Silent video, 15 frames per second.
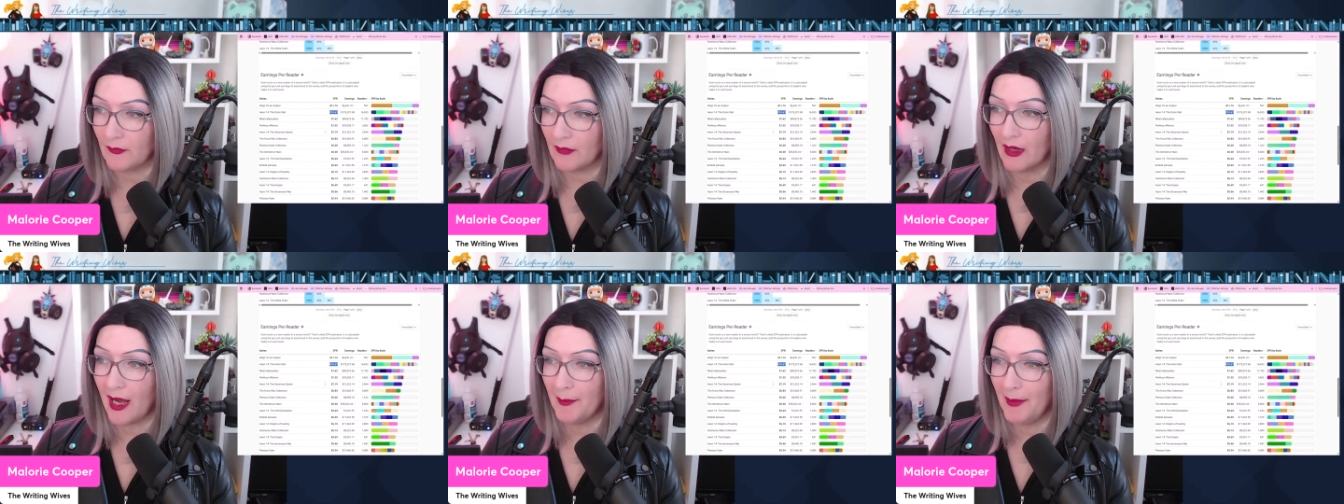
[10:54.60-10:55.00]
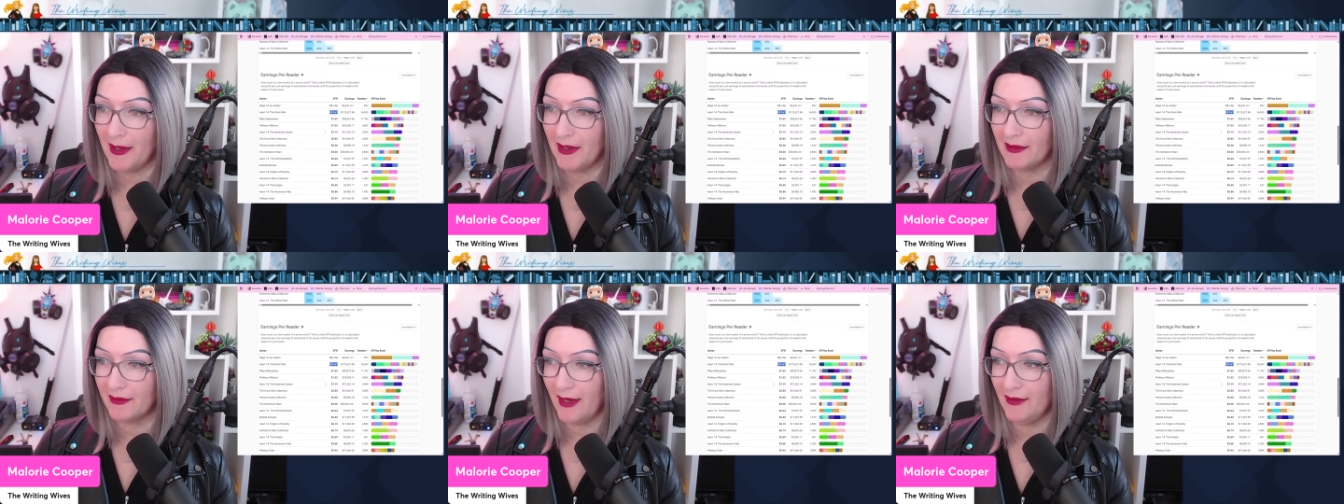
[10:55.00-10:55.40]
I
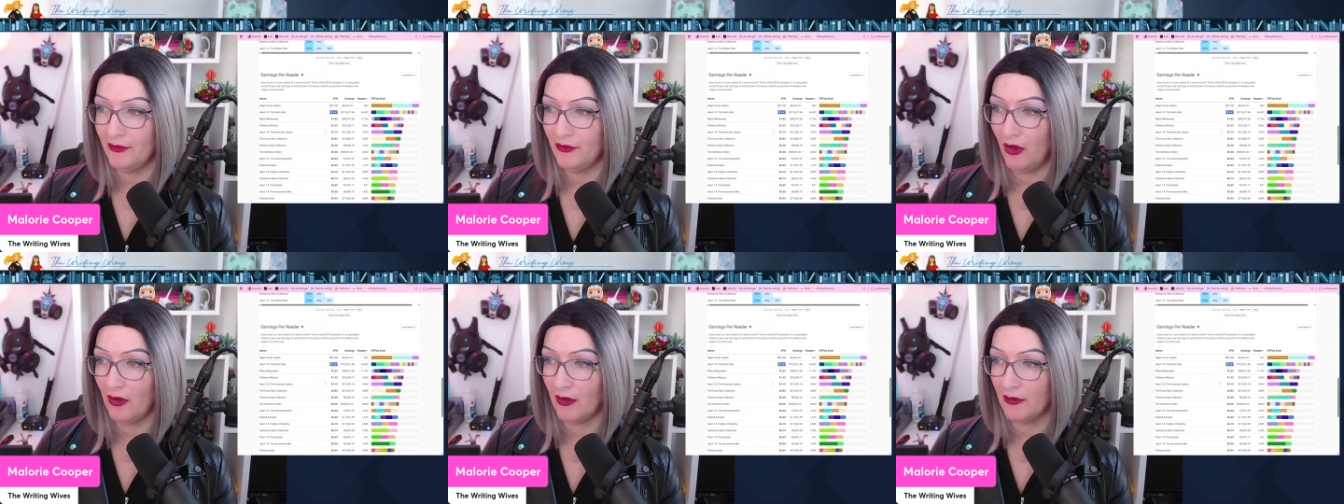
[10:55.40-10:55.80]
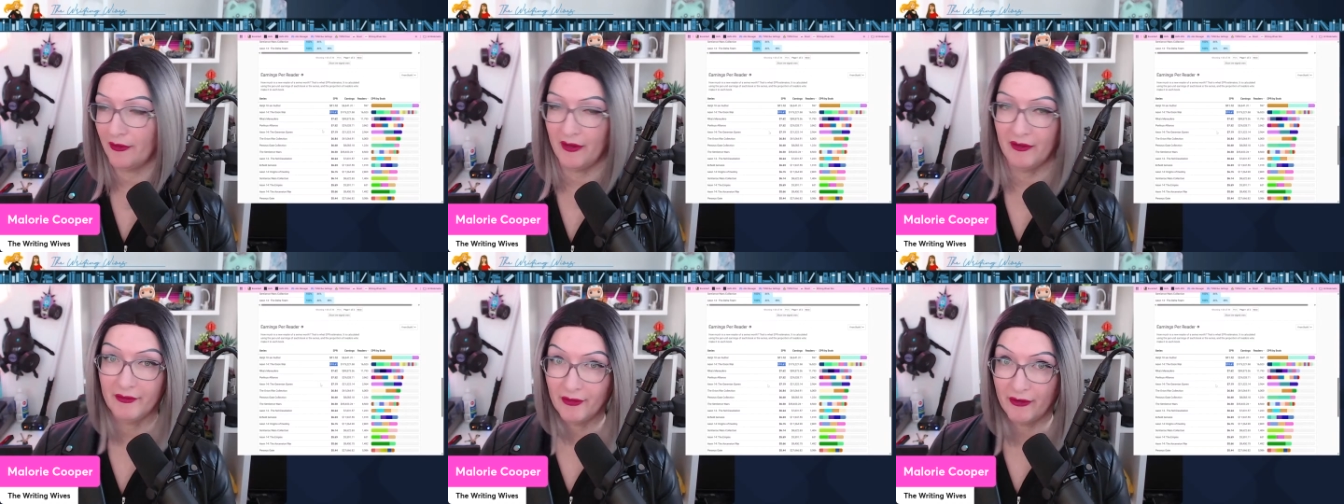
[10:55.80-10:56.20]
make
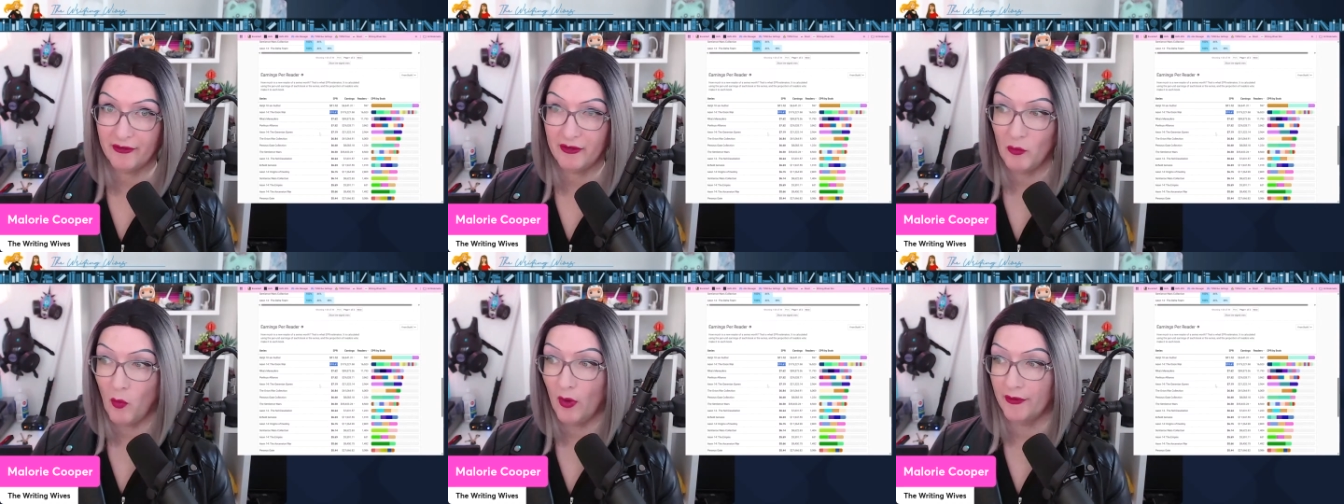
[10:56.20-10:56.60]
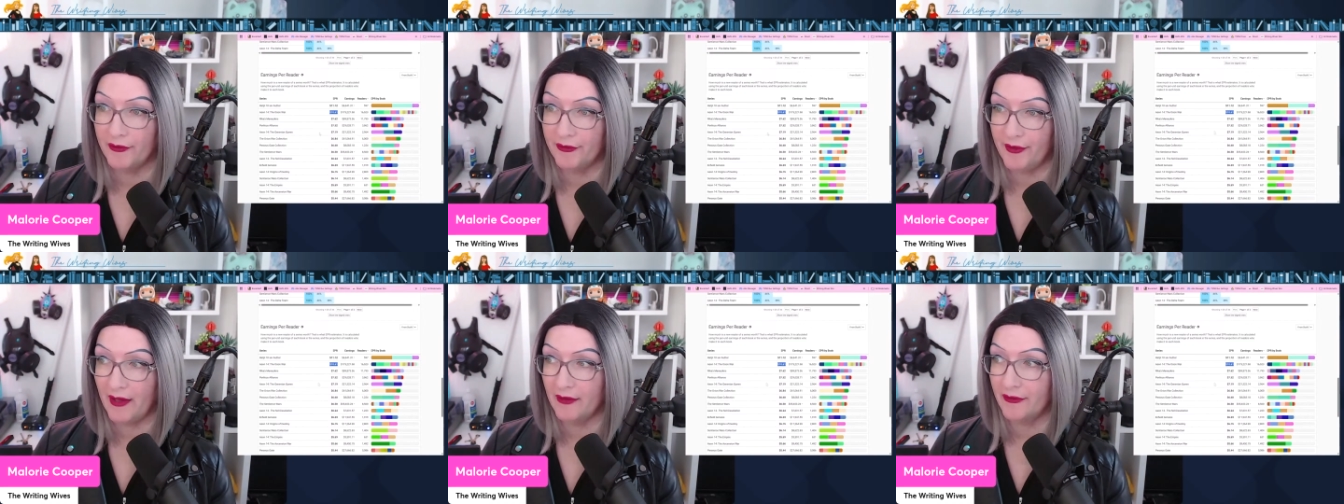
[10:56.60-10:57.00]

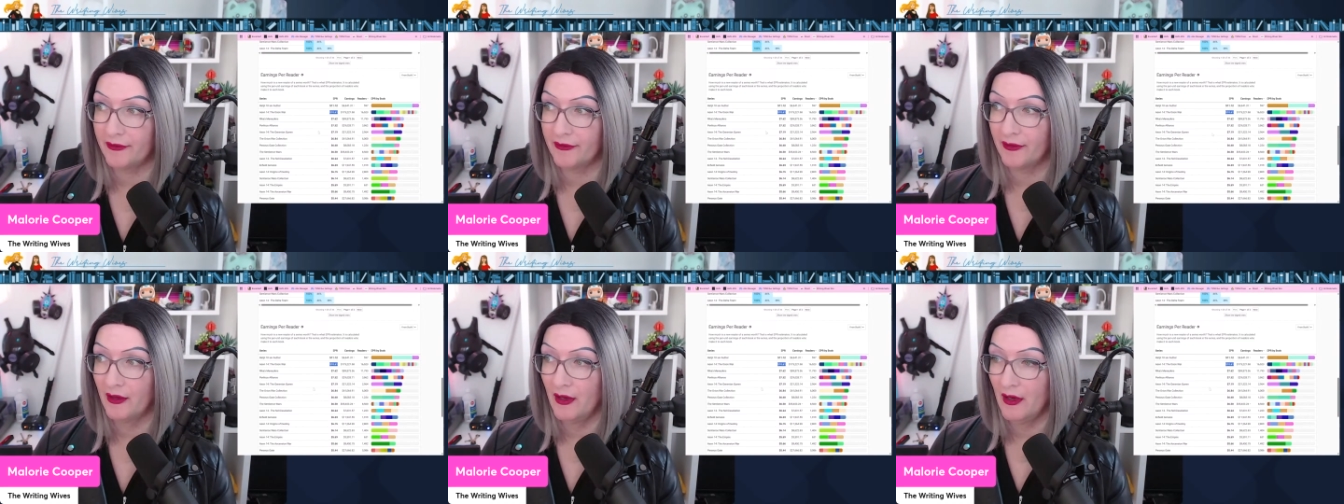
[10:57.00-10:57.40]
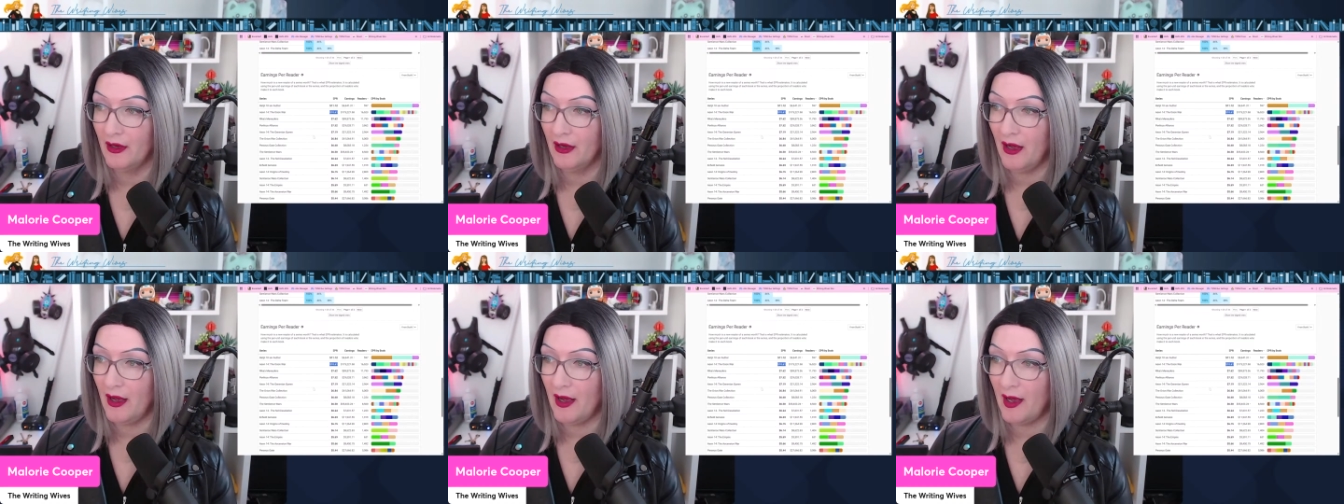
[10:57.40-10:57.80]
$10.61
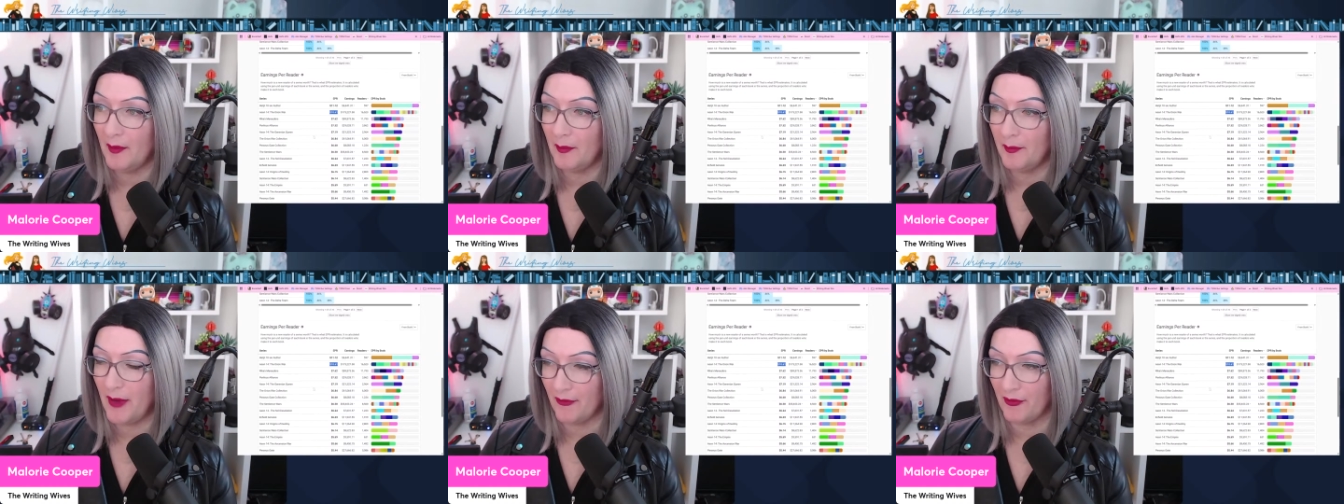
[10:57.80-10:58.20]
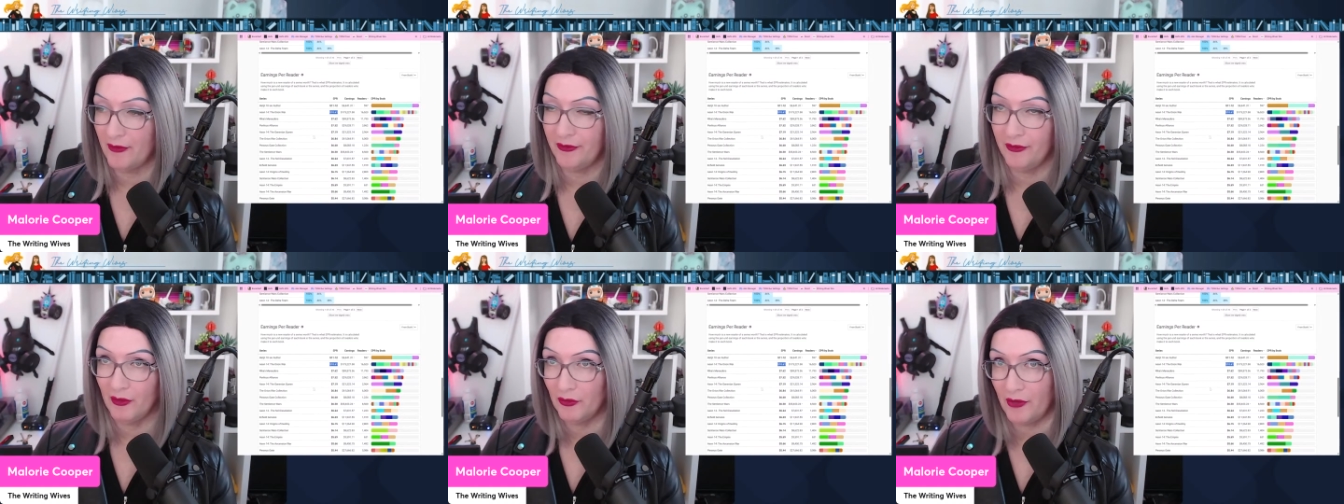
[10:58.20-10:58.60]
every
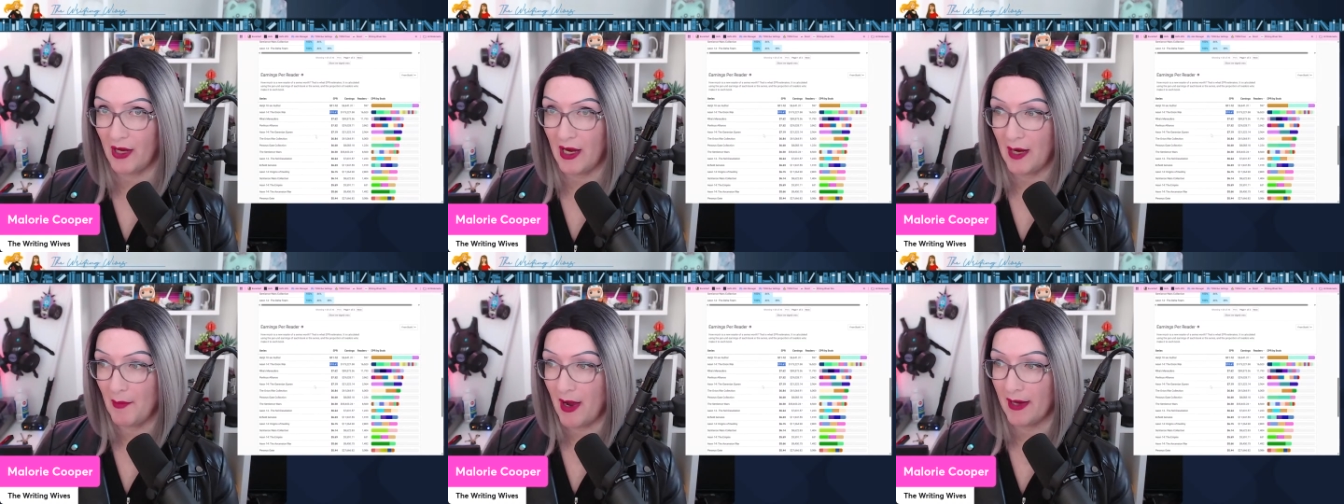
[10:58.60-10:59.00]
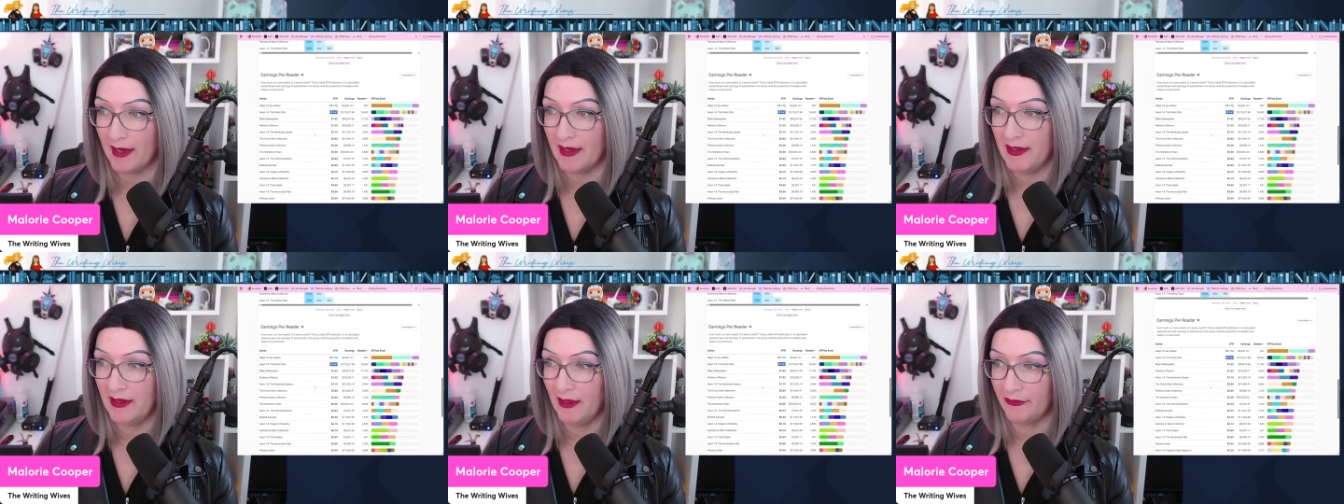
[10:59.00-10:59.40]
single time I
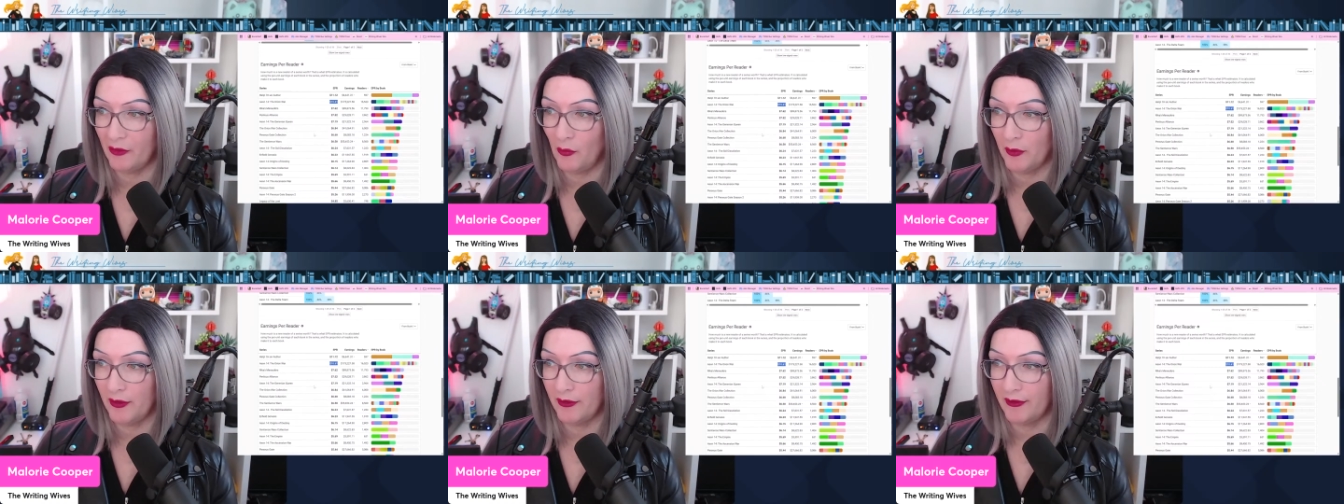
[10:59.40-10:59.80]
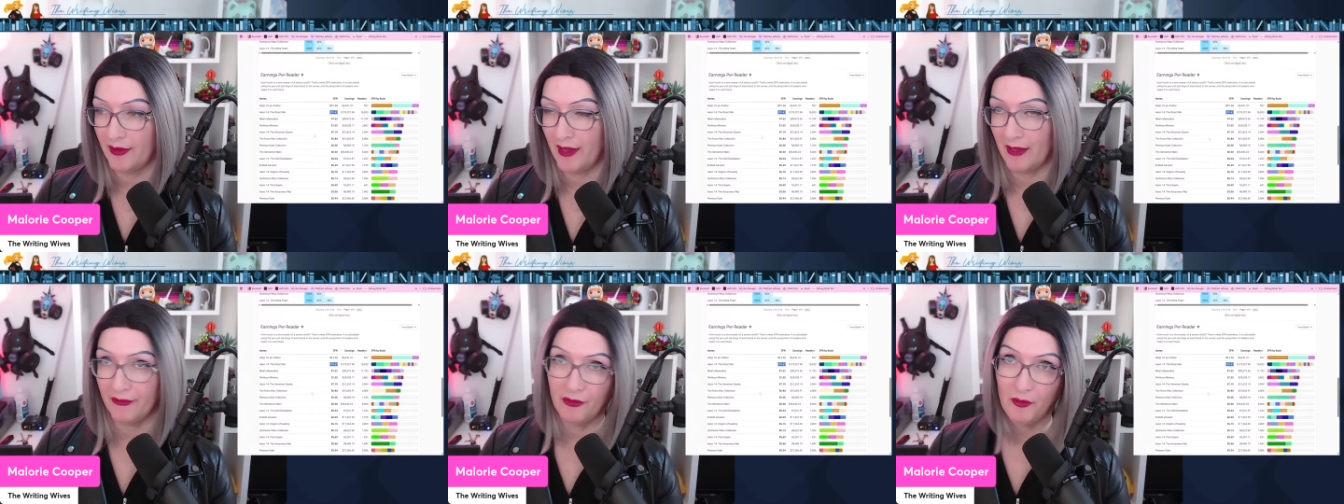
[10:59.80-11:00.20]
can get someone into
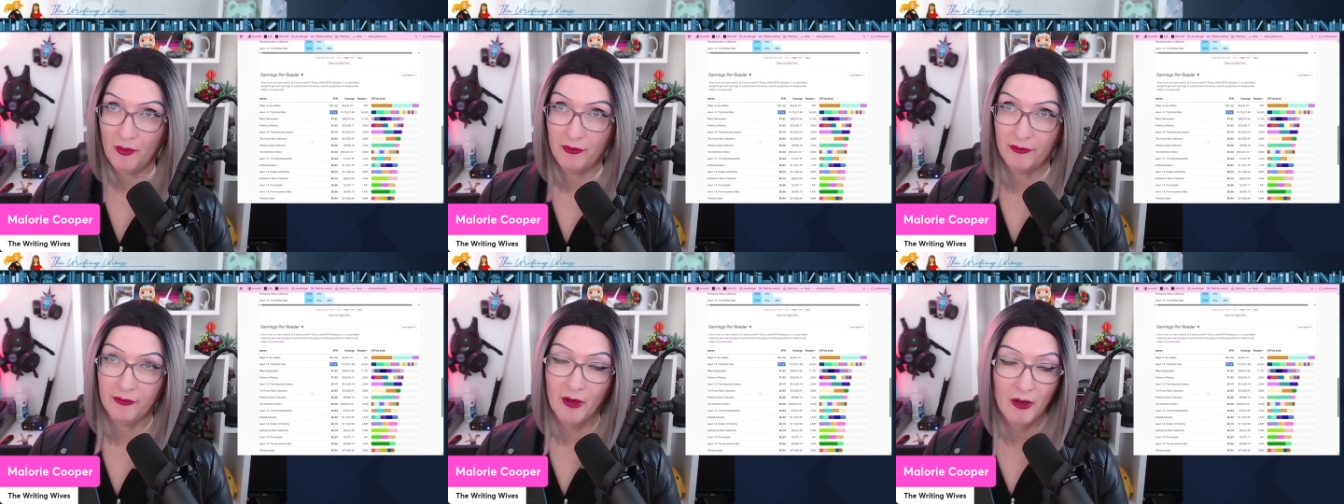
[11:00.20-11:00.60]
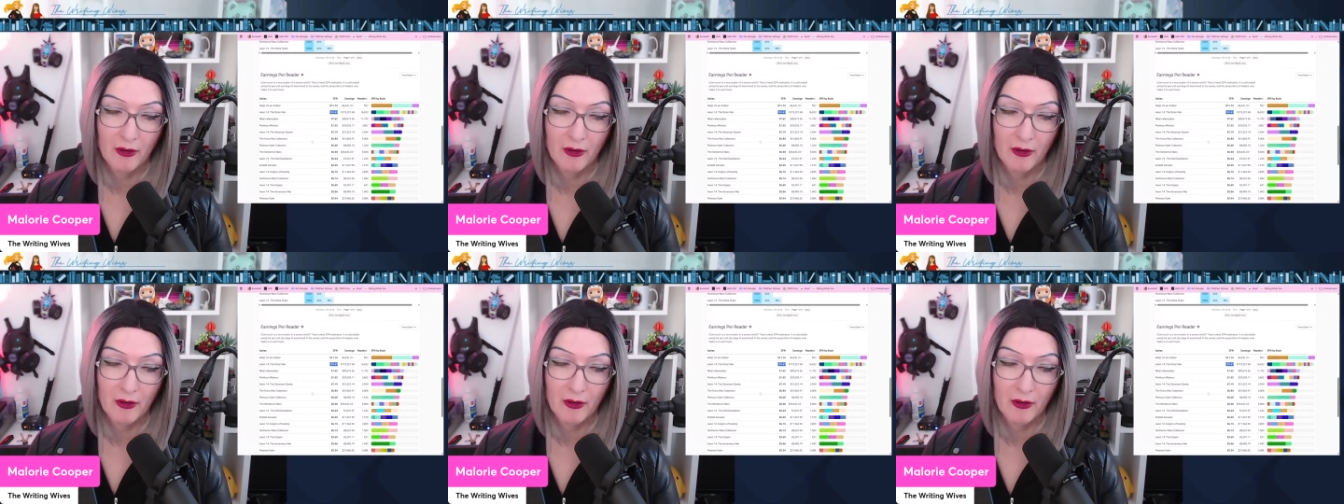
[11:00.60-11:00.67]
that series.